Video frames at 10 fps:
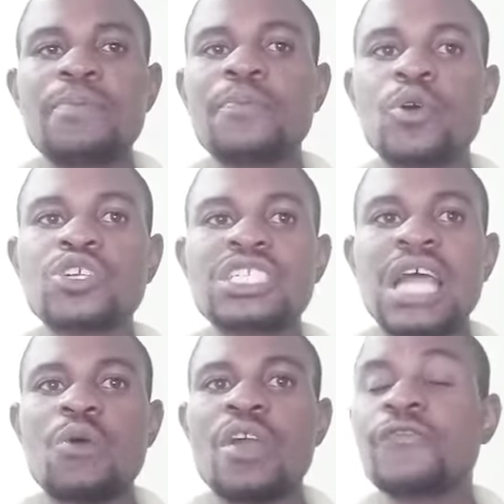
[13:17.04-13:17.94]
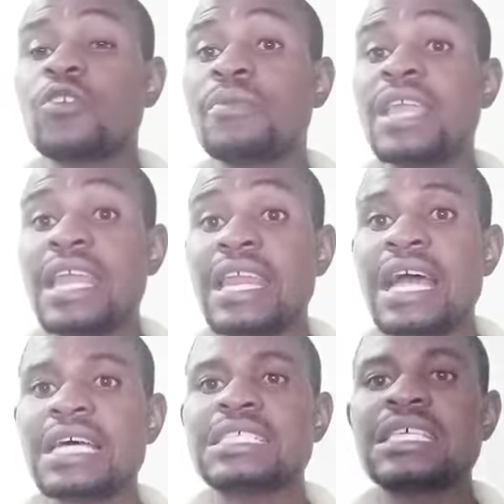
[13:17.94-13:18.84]
poultry away from
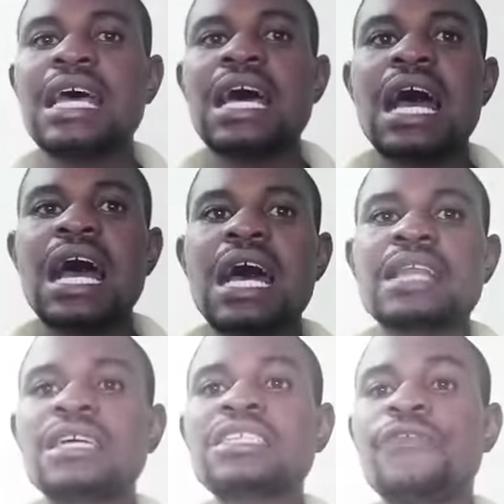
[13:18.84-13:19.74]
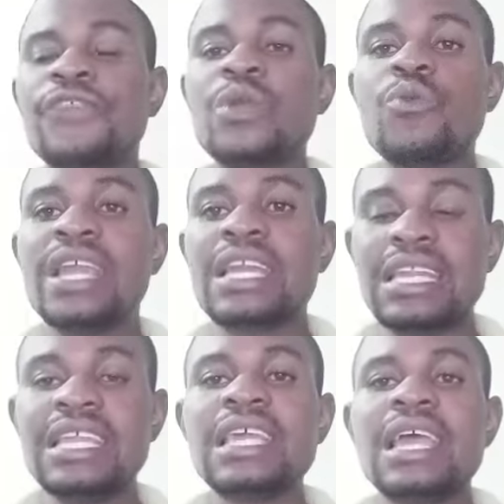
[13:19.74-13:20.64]
areas that
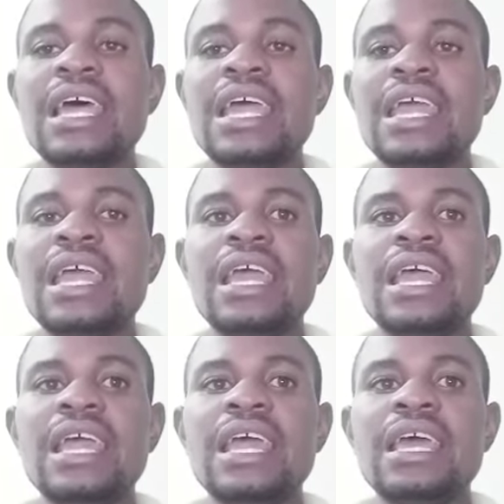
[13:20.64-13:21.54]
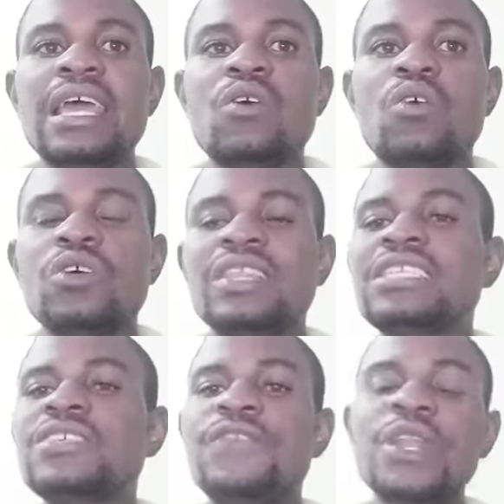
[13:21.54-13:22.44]
frequently or
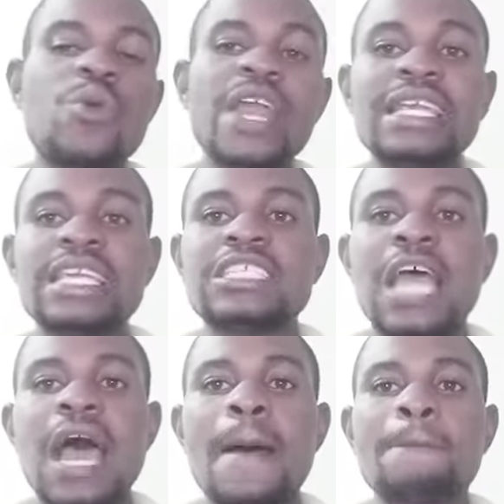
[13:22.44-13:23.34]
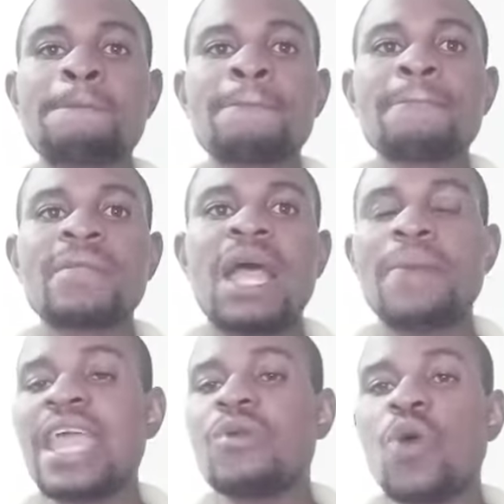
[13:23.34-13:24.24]
that frequented
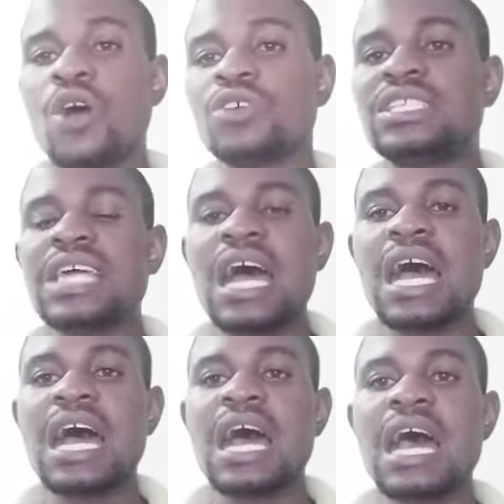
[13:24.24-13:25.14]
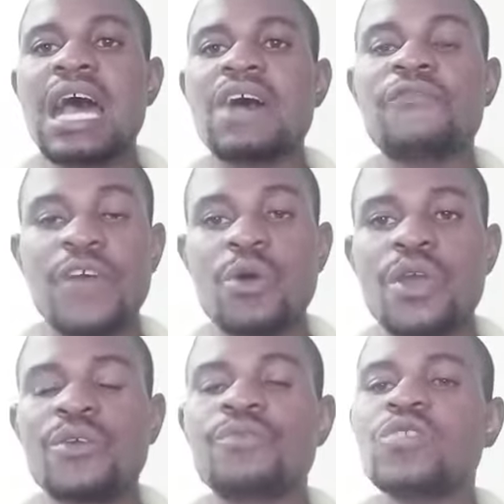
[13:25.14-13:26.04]
by wild
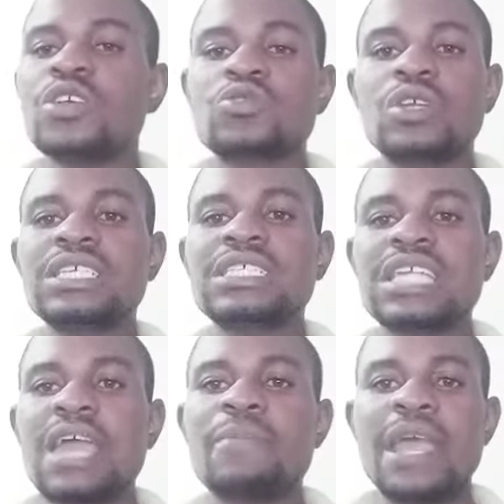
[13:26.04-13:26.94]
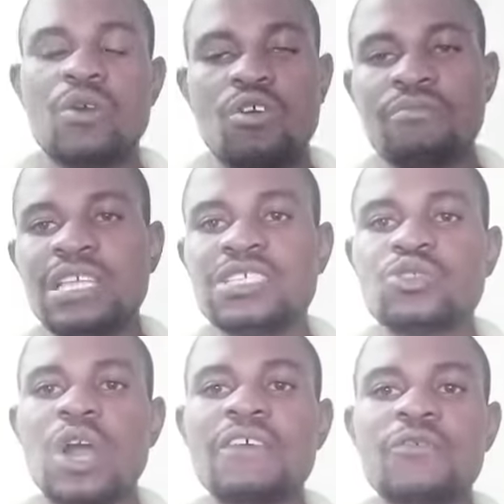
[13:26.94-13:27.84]
fowl. So let's try by all means
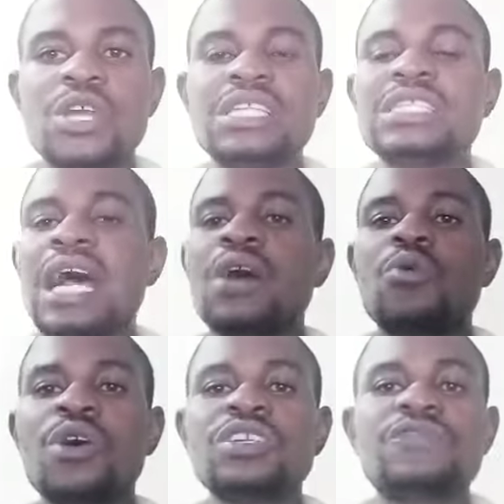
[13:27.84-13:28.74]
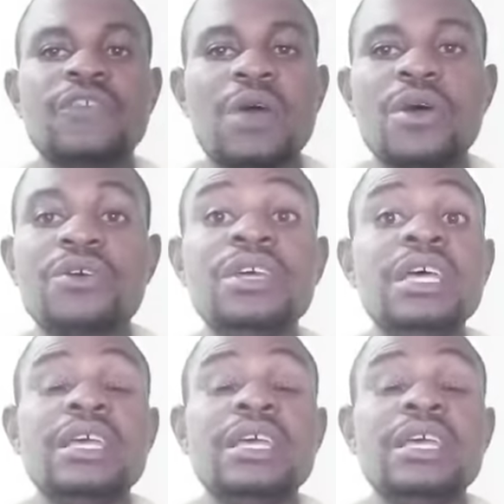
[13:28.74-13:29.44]
to avoid wild fowl